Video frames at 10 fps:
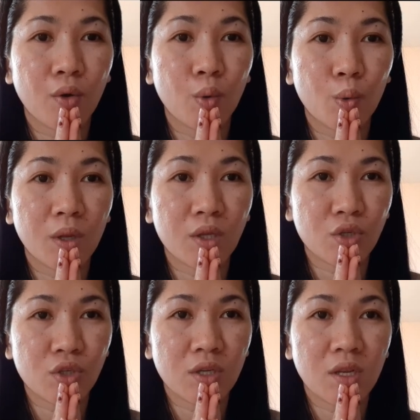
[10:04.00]

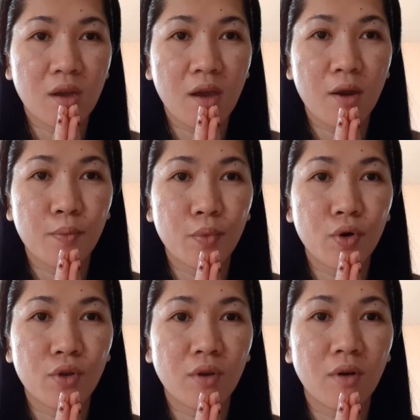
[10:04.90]
reach in the
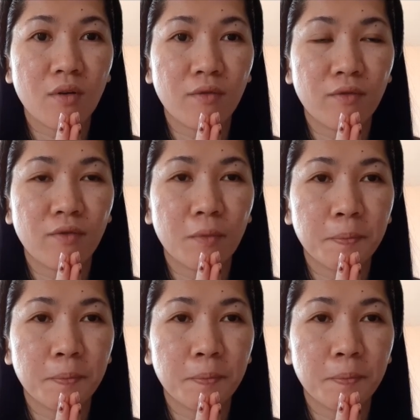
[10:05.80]
airport of